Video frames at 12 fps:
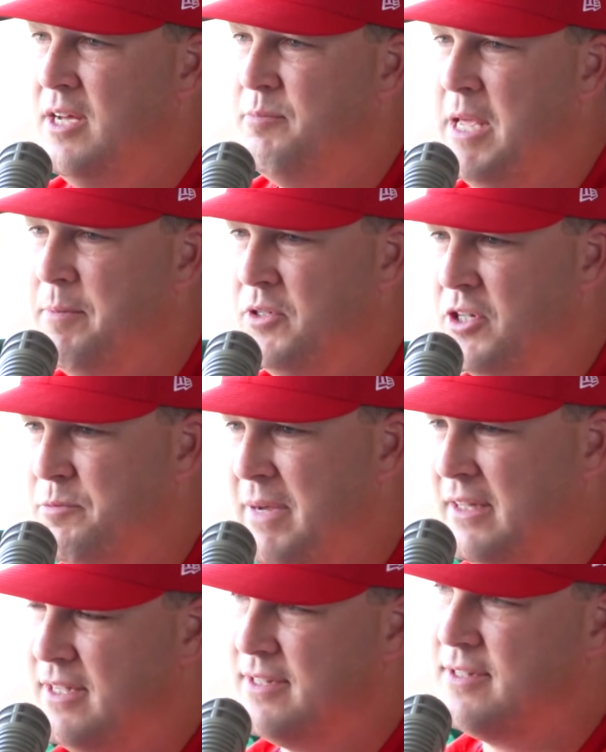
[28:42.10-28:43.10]
people just
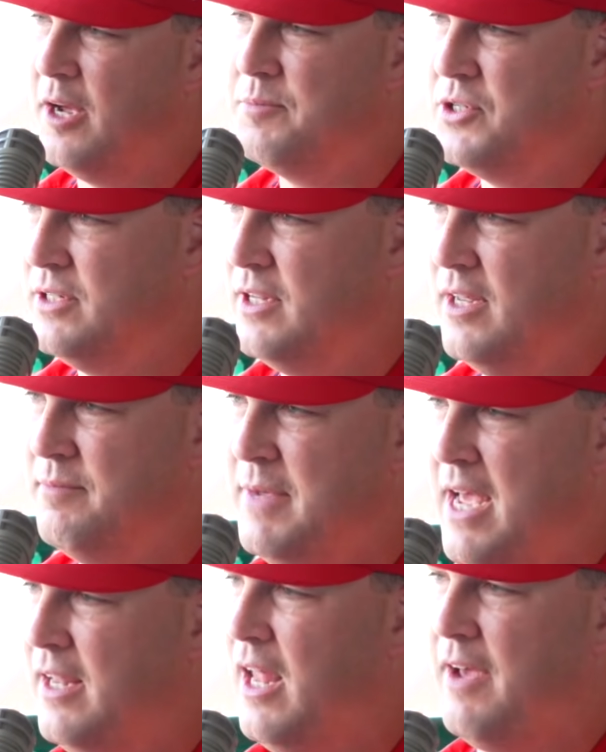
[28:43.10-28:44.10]
make the assumption that,
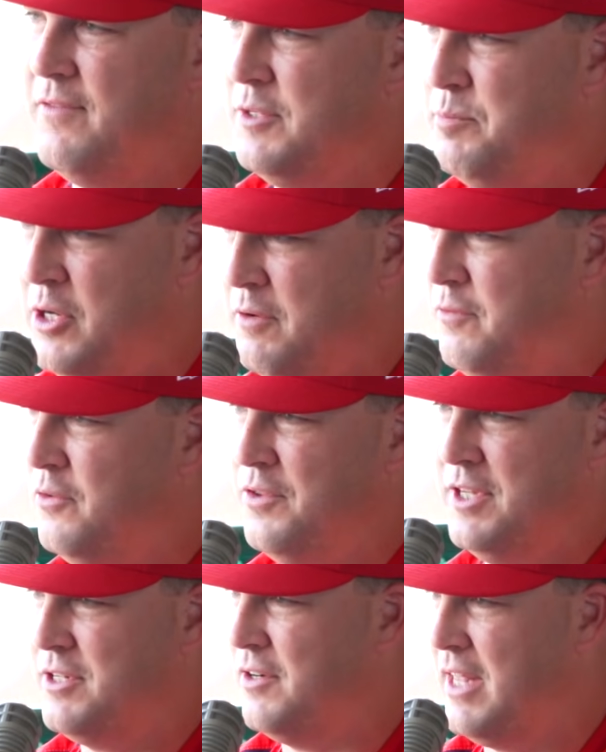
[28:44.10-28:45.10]
man, life is beautiful,
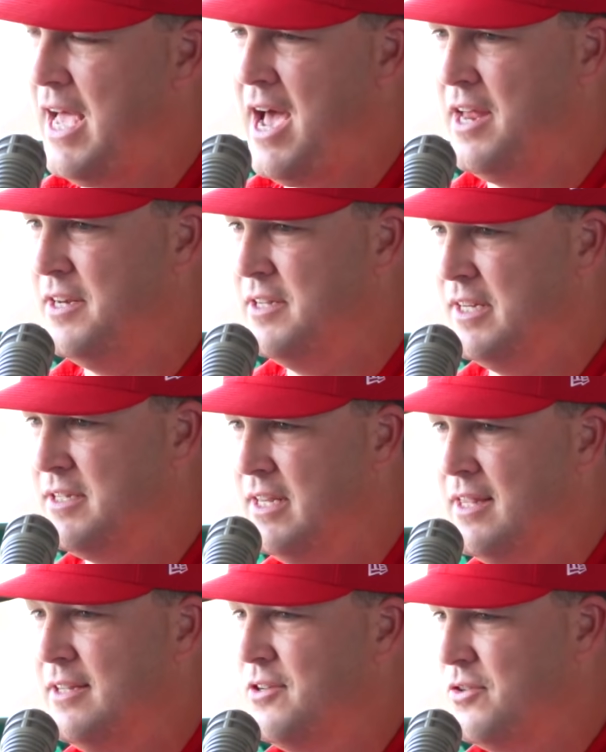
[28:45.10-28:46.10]
this or that, and they
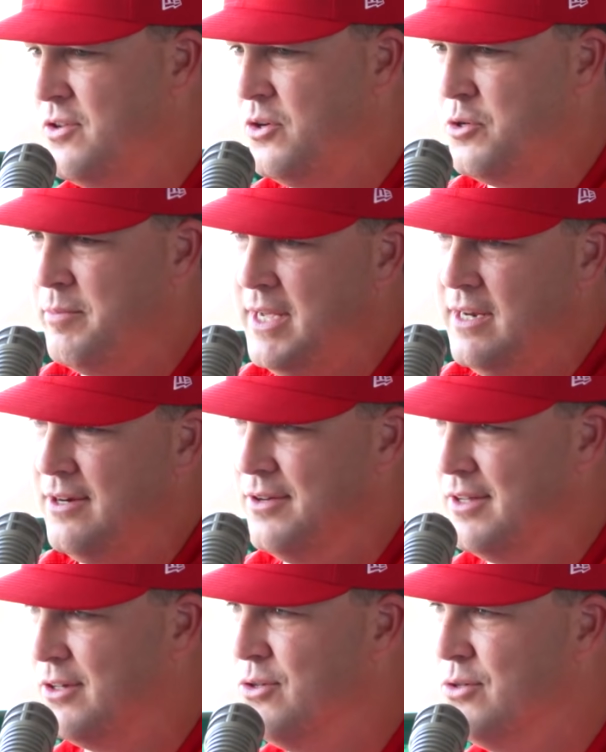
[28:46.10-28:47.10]
see things on social media or
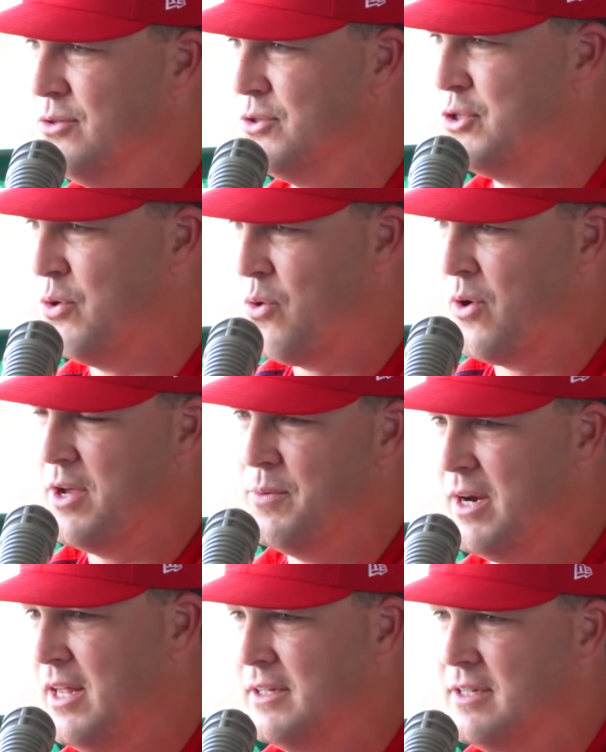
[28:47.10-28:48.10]
the Google story,
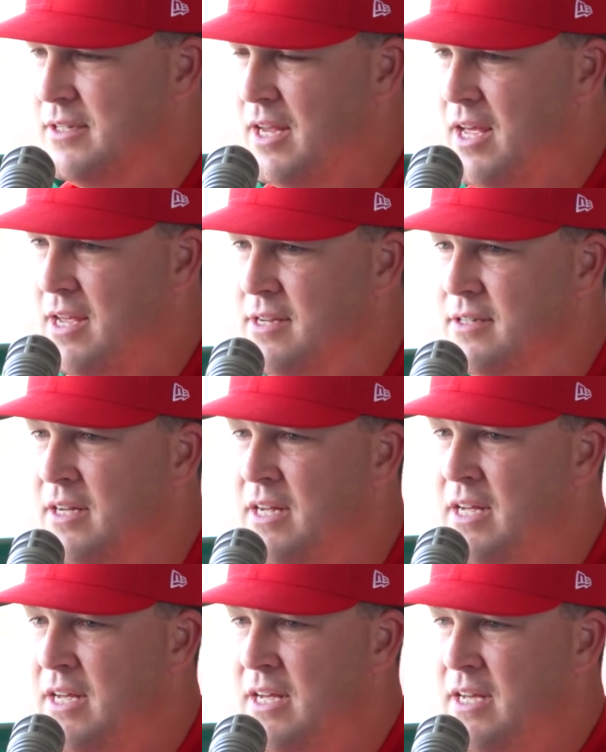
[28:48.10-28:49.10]
what I like to say, and
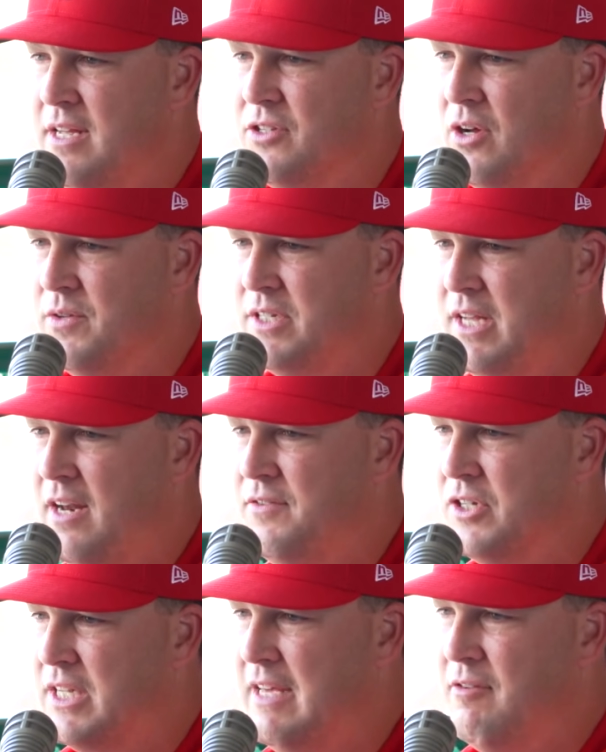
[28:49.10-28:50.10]
so instead of
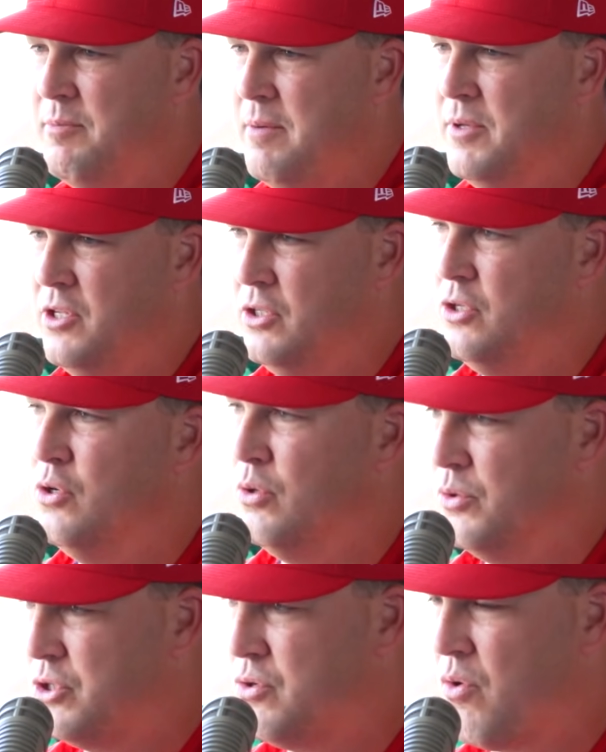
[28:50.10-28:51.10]
just giving people the
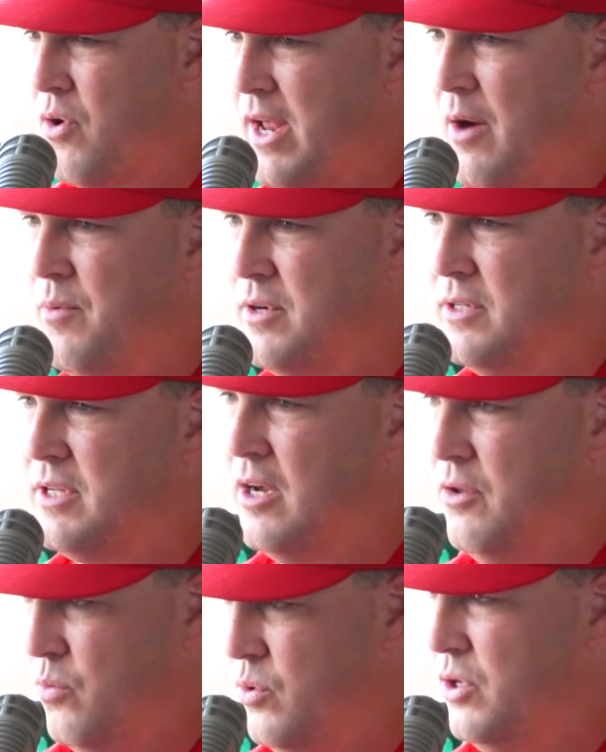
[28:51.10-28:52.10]
Google story, I wanted to
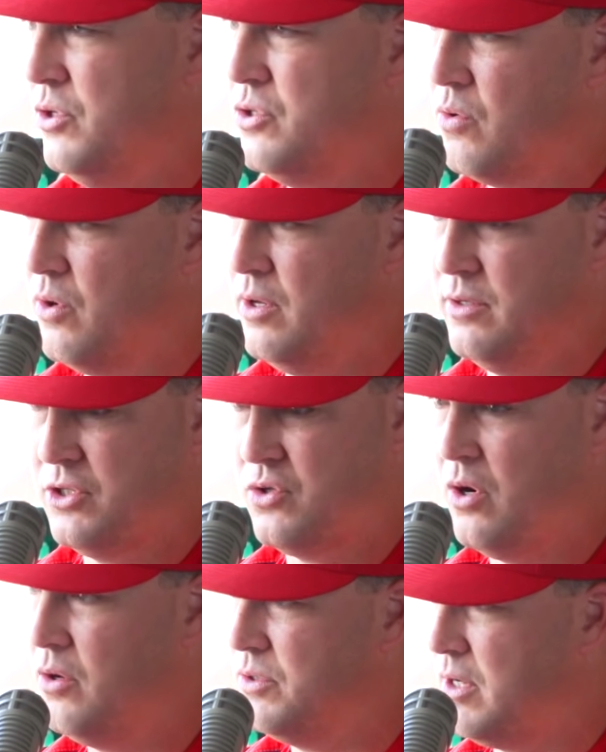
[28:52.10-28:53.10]
tell the real story, the
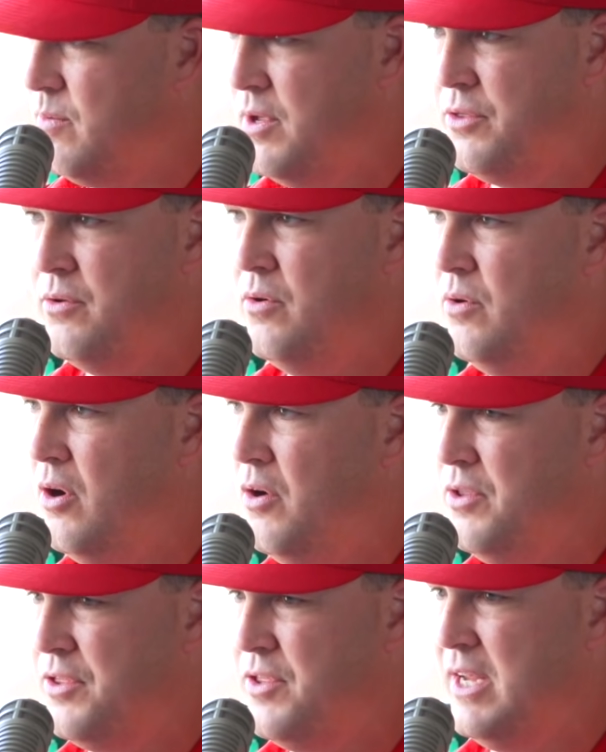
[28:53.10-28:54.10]
struggles I went through,
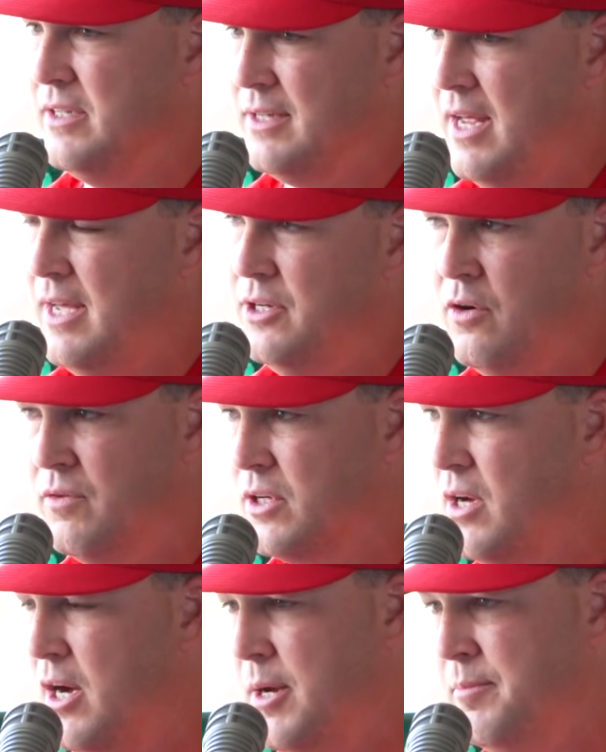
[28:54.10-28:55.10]
all the things I had to
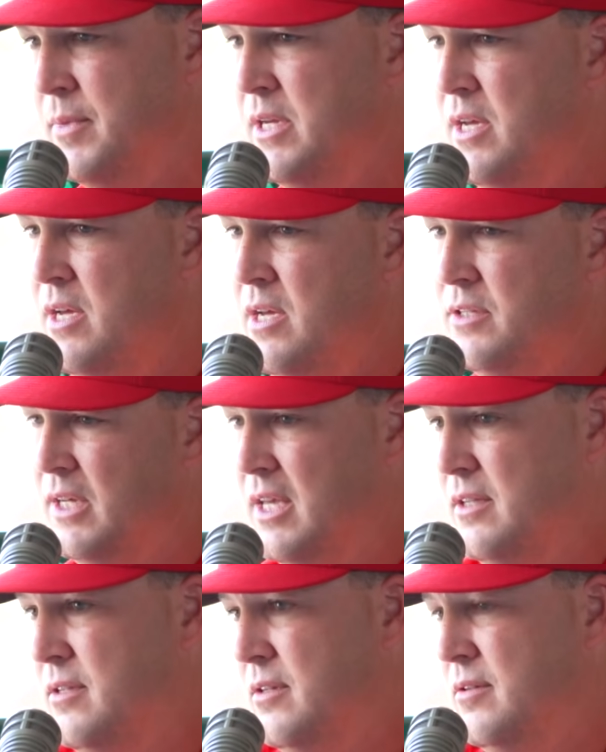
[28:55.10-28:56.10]
overcome to
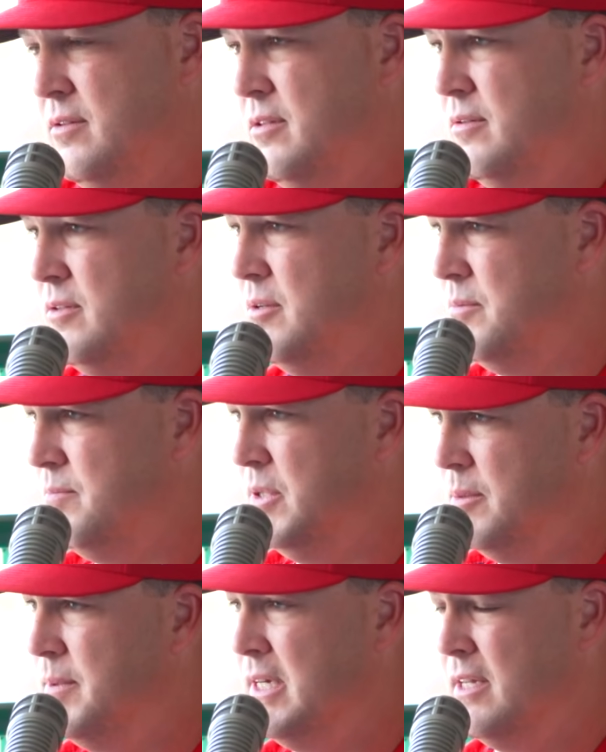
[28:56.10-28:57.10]
get to the
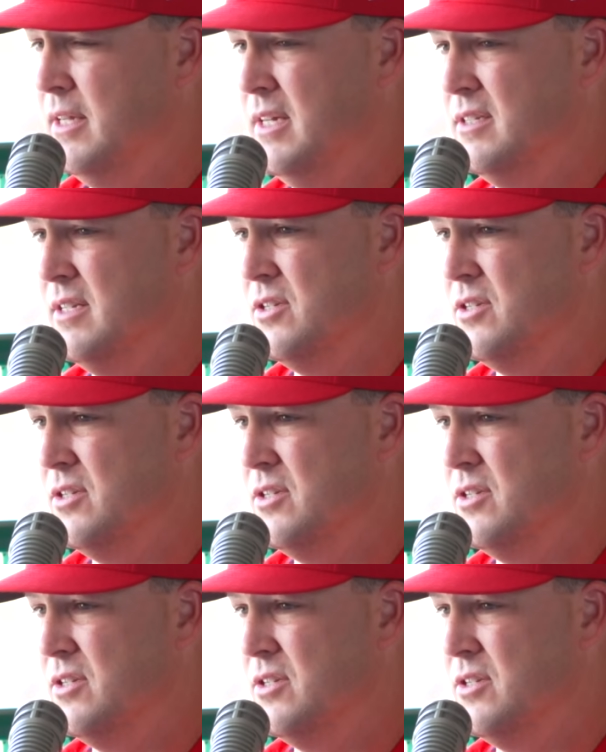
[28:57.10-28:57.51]
big leagues.